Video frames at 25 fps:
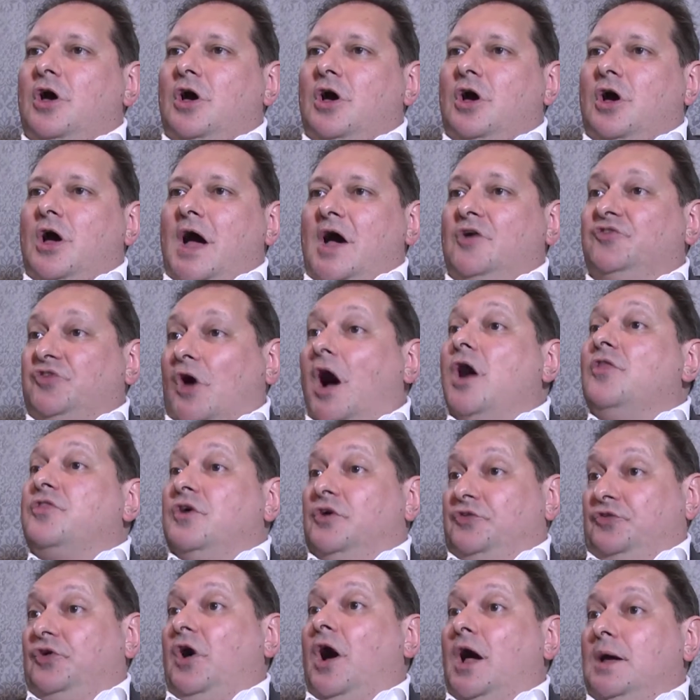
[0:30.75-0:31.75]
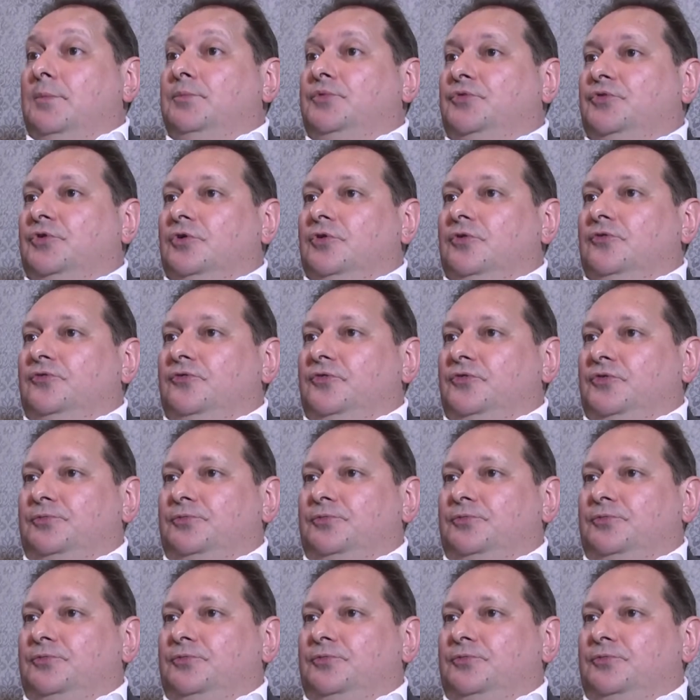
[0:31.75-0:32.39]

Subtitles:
as other types of